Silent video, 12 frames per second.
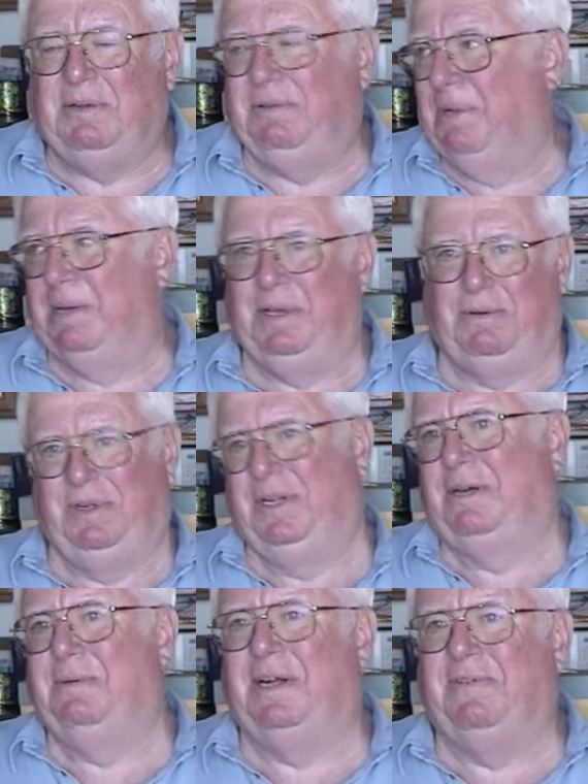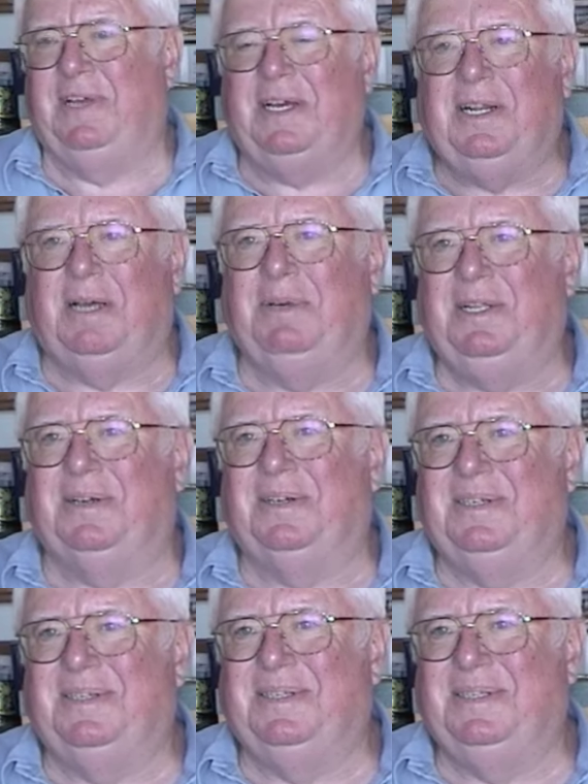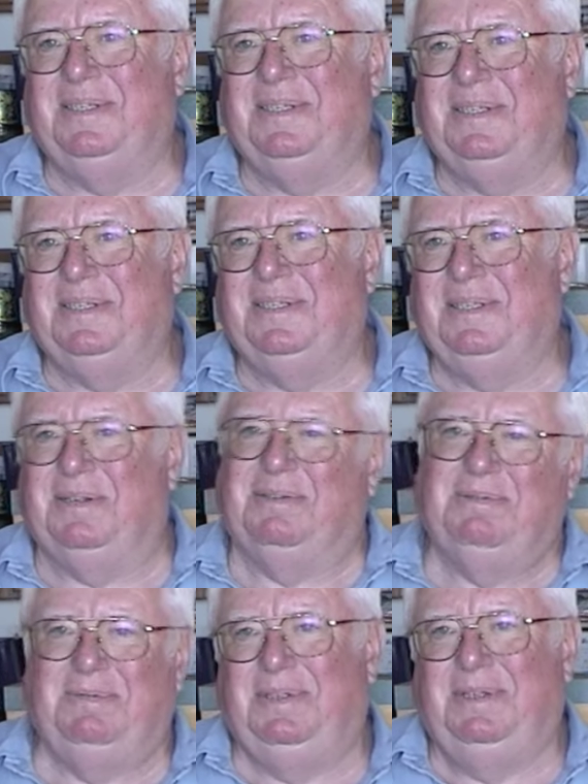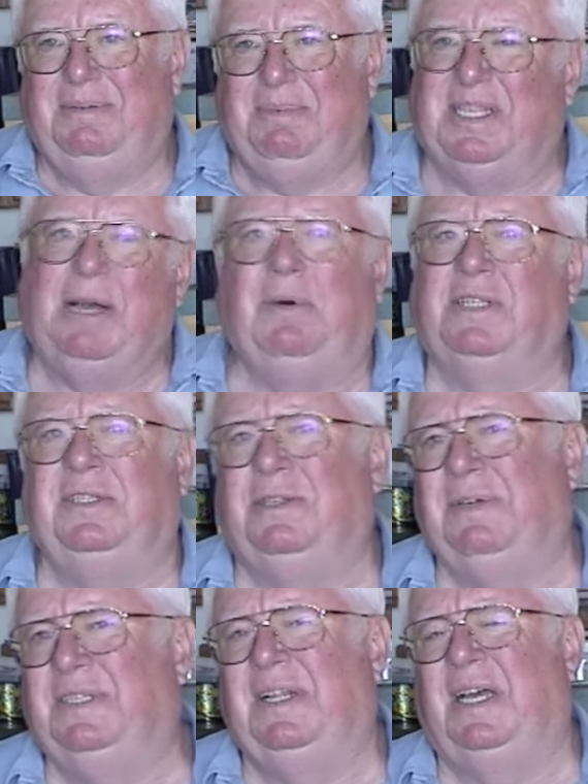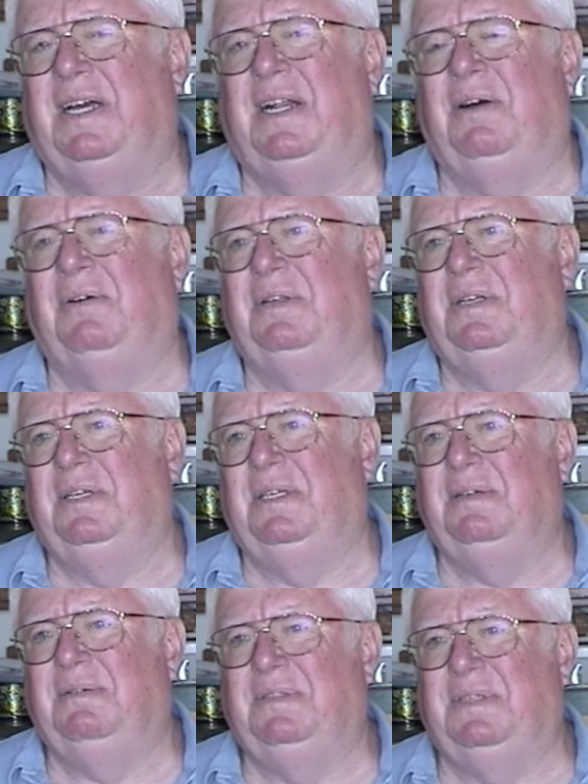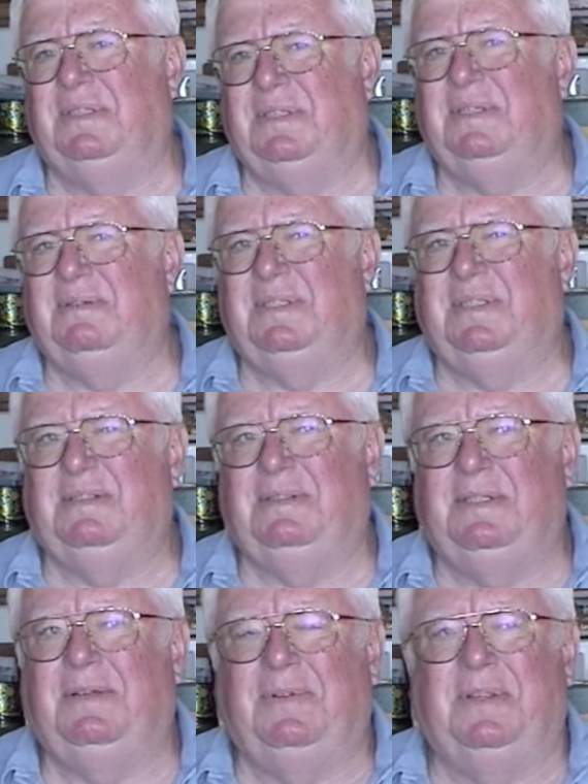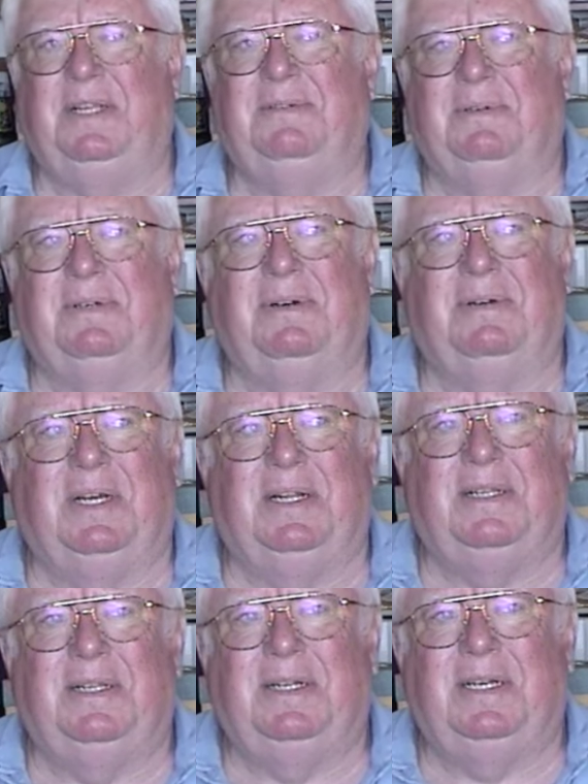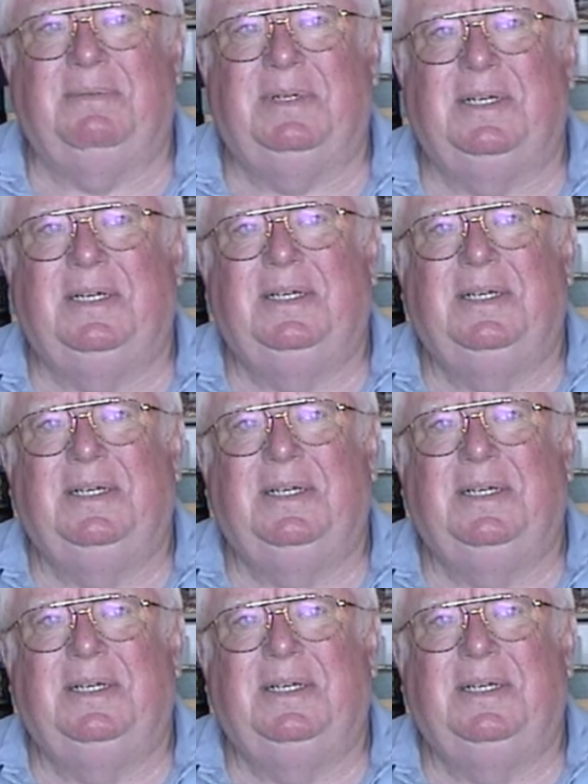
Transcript: But maybe I wouldn't have come out of Vietnam either. Mm-hmm. You know, but hmm. that wasn't the reason I got out. It was just there was different things were going on at the time.